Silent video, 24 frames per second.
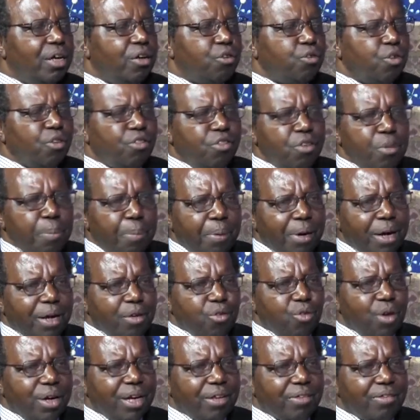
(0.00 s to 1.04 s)
So it's important
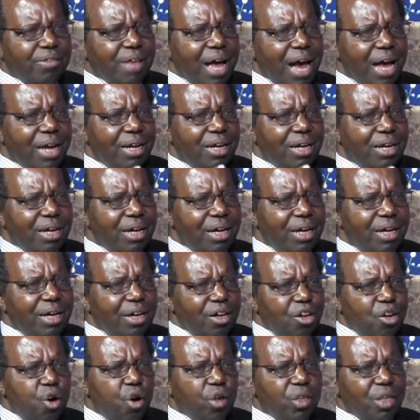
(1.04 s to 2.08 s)
to understand
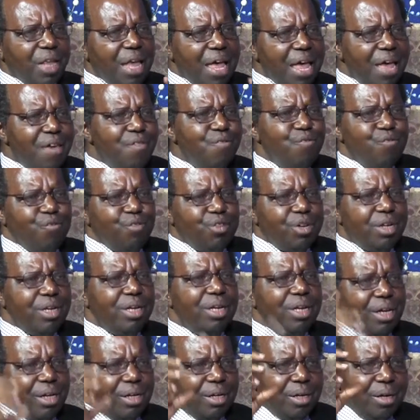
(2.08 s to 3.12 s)
not
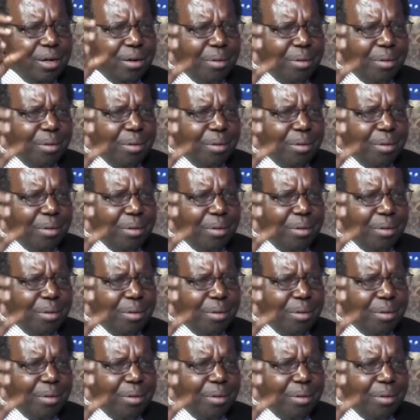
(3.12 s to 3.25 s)
every